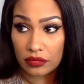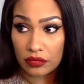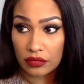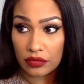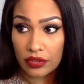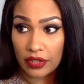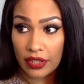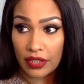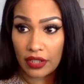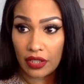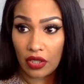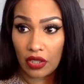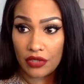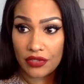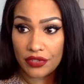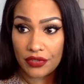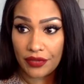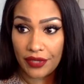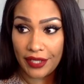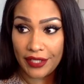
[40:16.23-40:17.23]
you got to
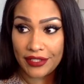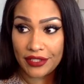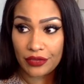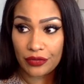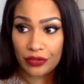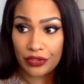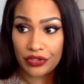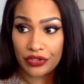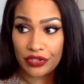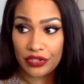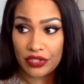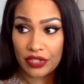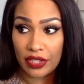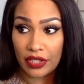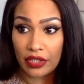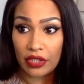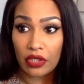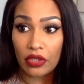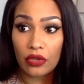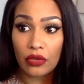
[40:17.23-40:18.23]
also ask questions
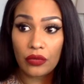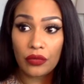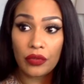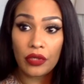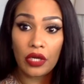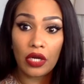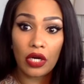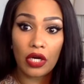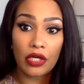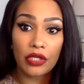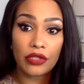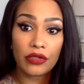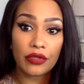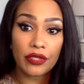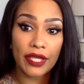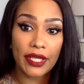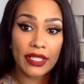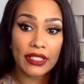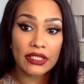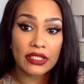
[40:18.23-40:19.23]
like, oh, are you
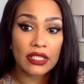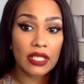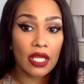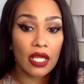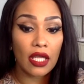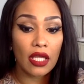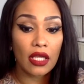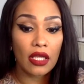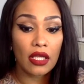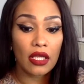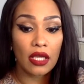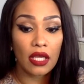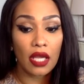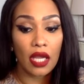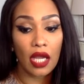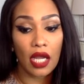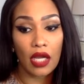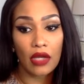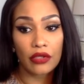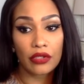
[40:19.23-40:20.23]
okay today?
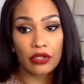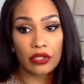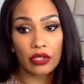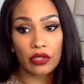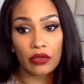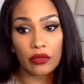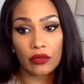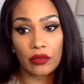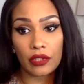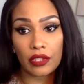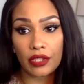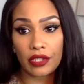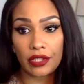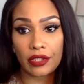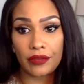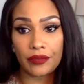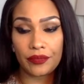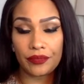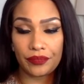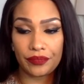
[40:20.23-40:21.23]
How, you know,
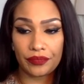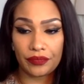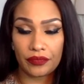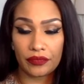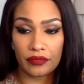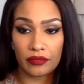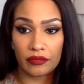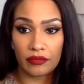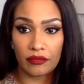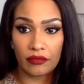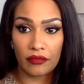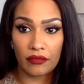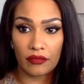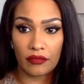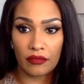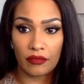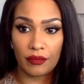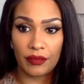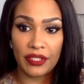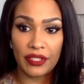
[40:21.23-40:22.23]

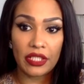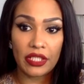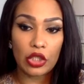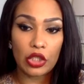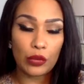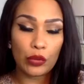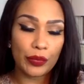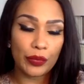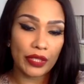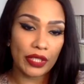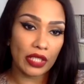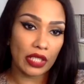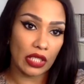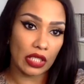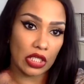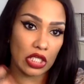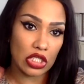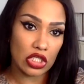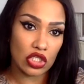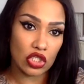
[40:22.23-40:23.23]
be a little bit
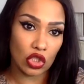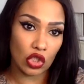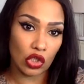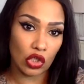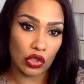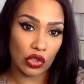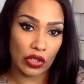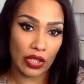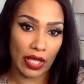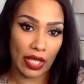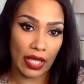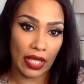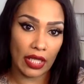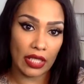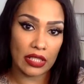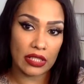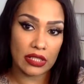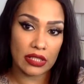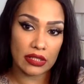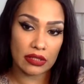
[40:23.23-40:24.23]
concerned
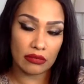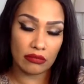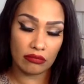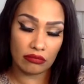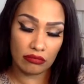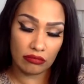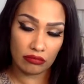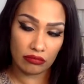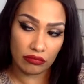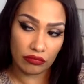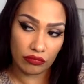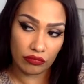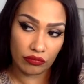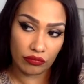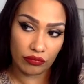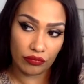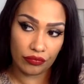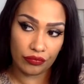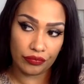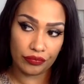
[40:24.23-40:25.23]
as
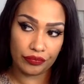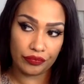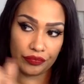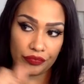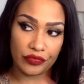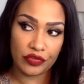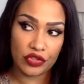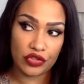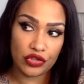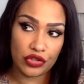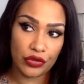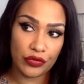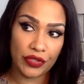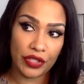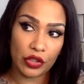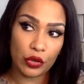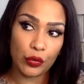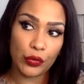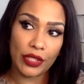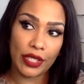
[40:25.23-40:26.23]
to show
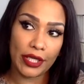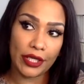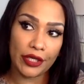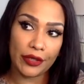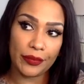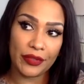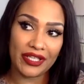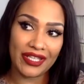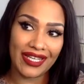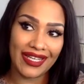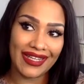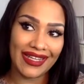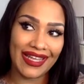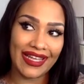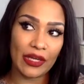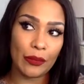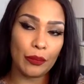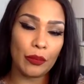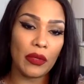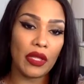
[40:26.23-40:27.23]
that you care, but not
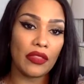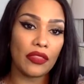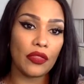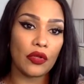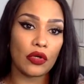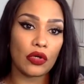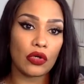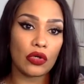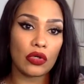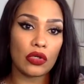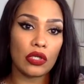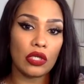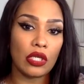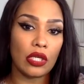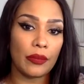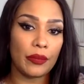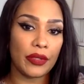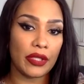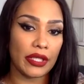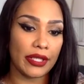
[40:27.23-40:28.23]
like a mother,
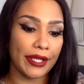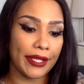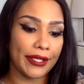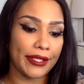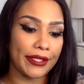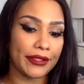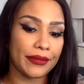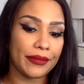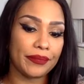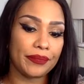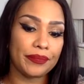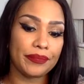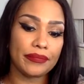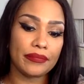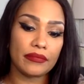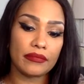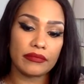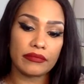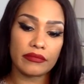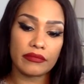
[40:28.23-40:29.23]
but like,
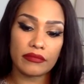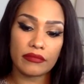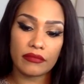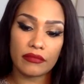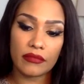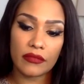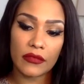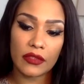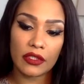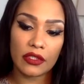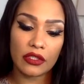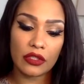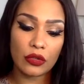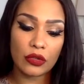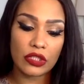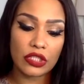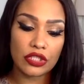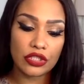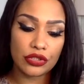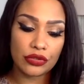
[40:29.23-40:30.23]
oh,
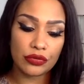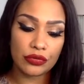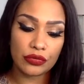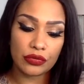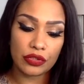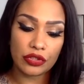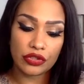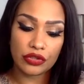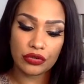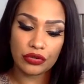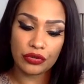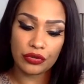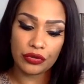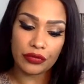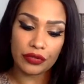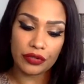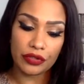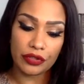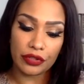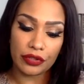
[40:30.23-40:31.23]
did you do
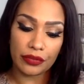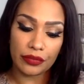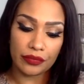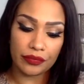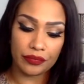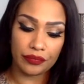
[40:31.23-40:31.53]
your,